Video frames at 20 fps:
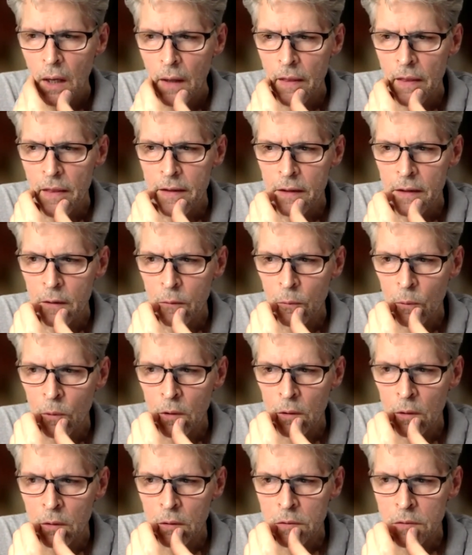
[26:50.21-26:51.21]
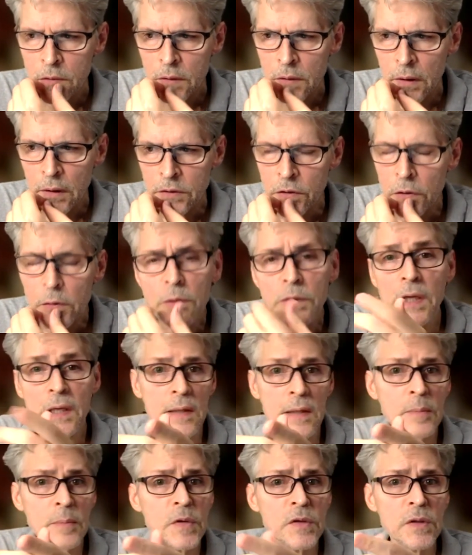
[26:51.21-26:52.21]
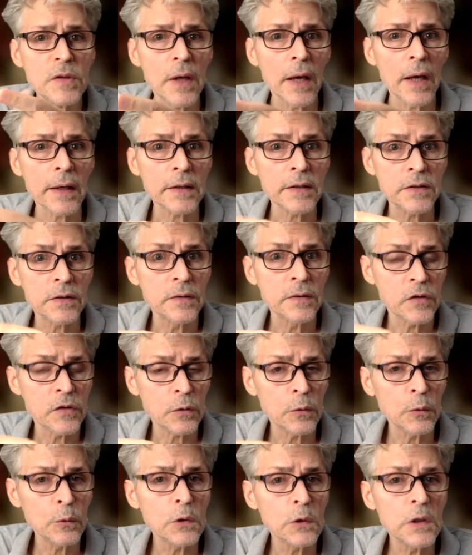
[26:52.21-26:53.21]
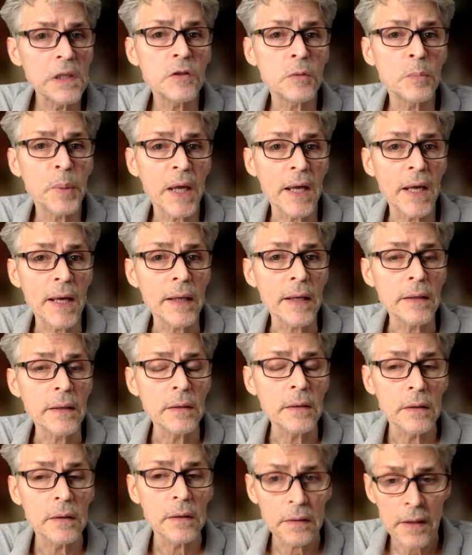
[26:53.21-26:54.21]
there were 2 teams at a school in Japan